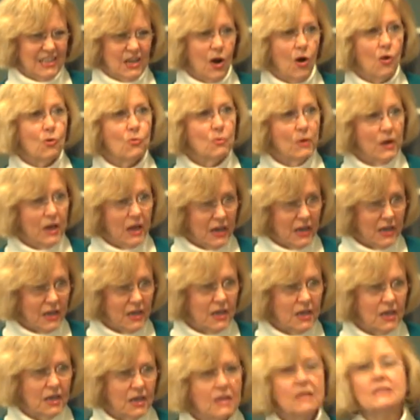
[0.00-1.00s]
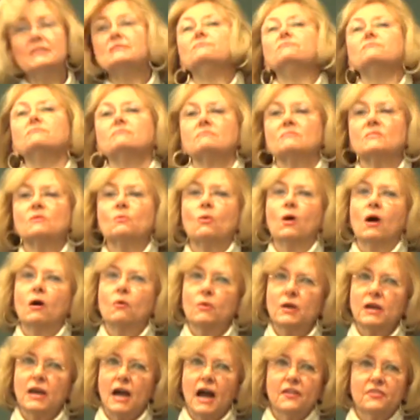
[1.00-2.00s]
Oh, really? Well,
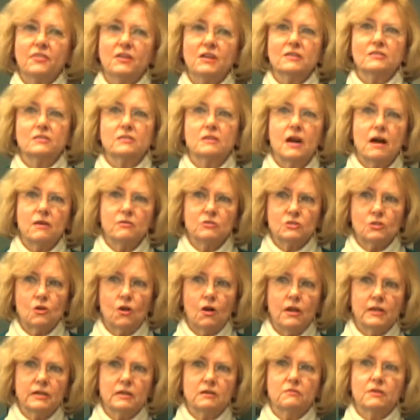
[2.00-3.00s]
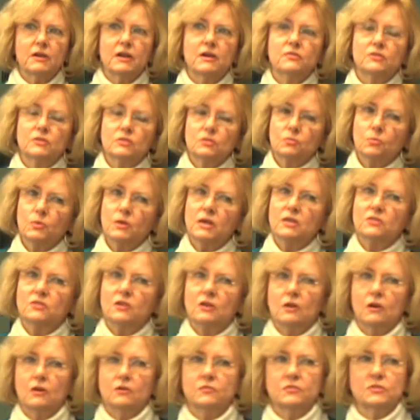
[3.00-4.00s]
we, I think I was calling around this week. The,
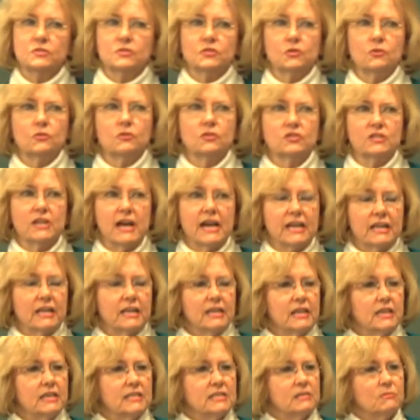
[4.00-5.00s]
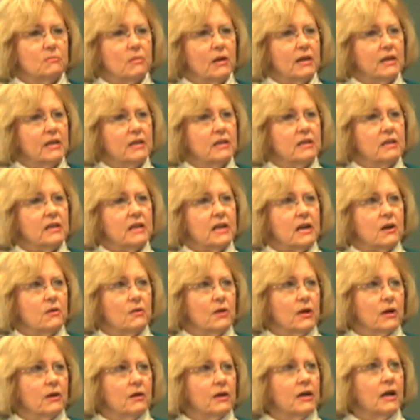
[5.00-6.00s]
er, the soonest I could get somebody in an hour
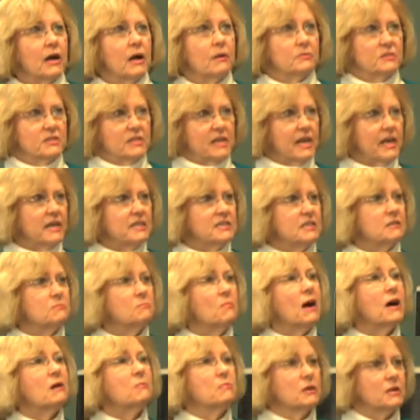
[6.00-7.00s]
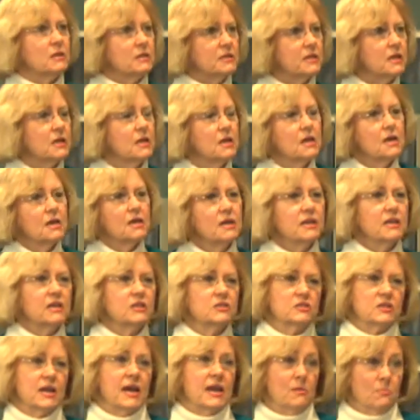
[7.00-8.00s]
area upstairs in my building
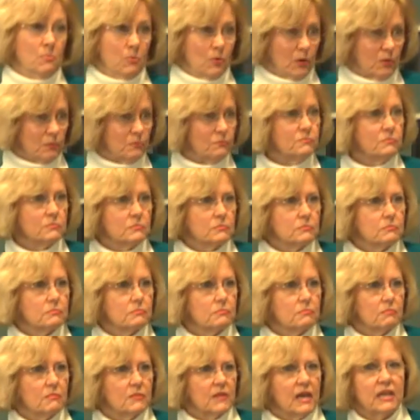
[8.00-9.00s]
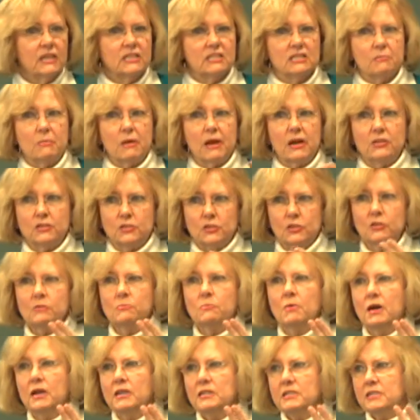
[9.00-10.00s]
is April, and it's about two
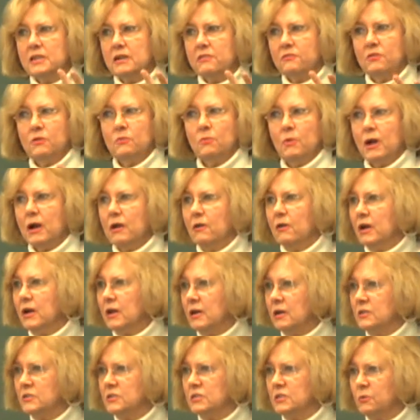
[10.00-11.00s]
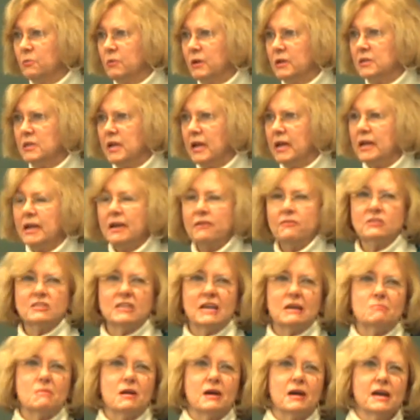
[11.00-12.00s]
months everywhere else. So we, and every
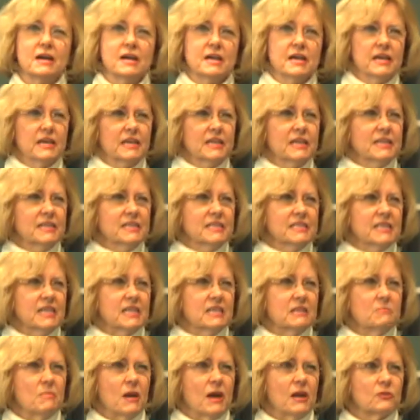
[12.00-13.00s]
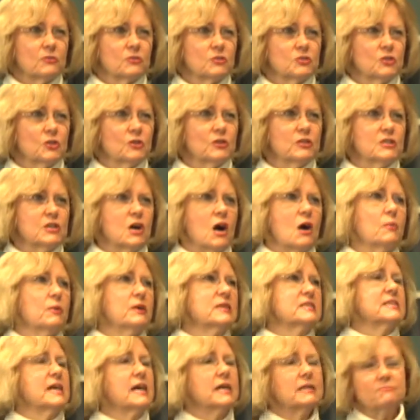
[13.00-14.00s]
time I see the medical students, I
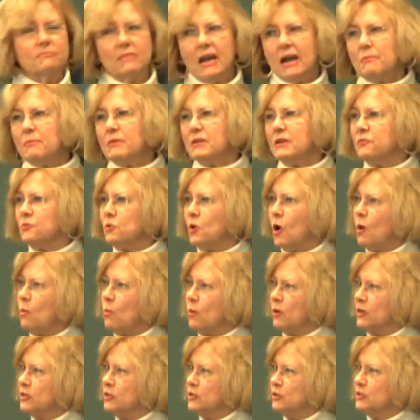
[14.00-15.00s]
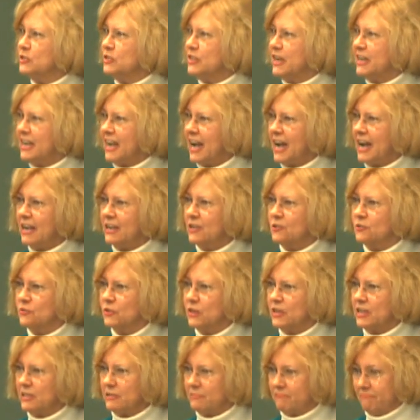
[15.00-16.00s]
always say, how many of y'all want to do
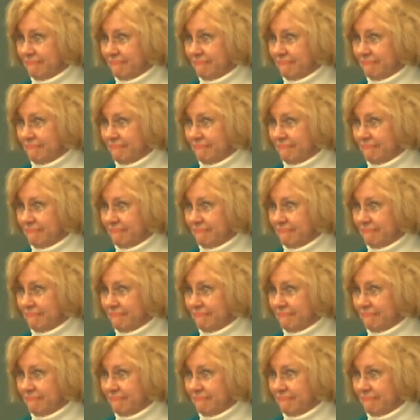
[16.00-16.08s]
psychiatry?